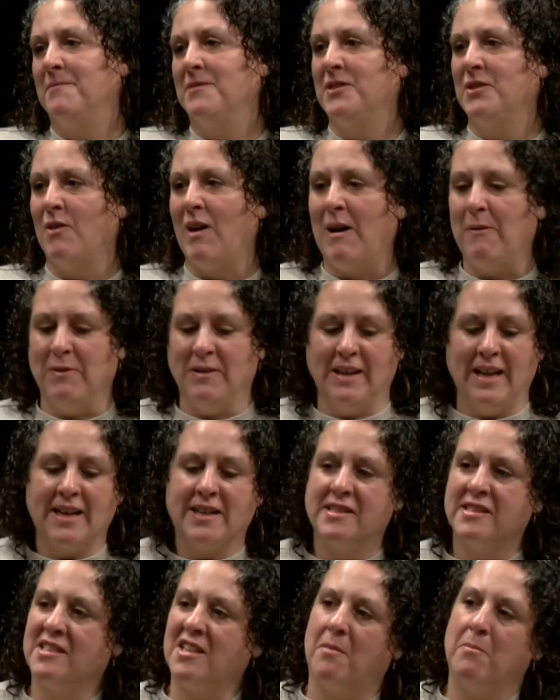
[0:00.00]
So I would
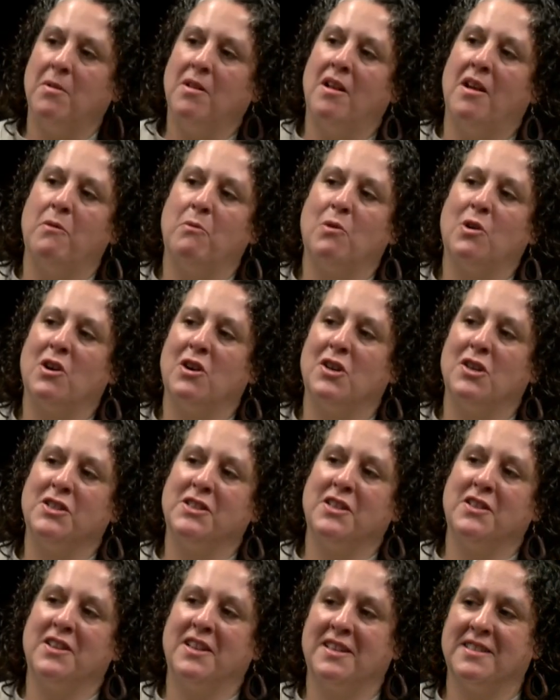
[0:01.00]
stumble on
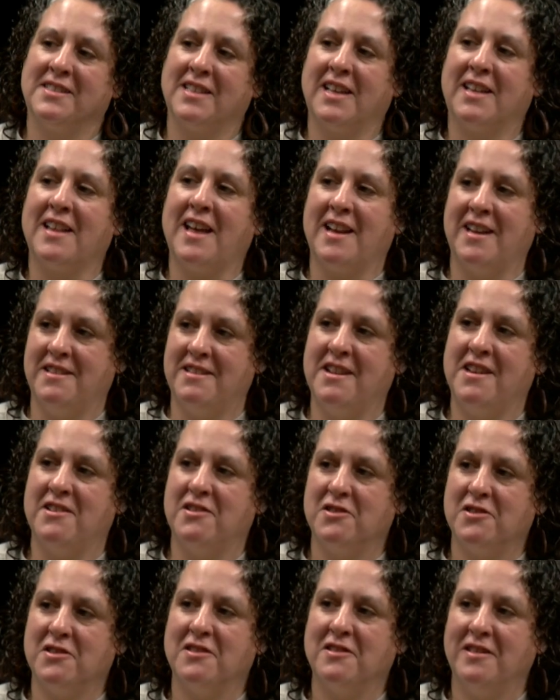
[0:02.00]
words and things like that
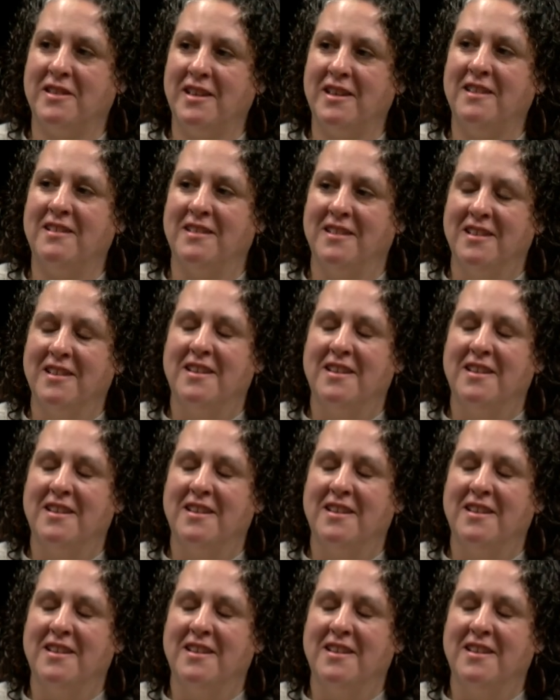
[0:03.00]
intentionally.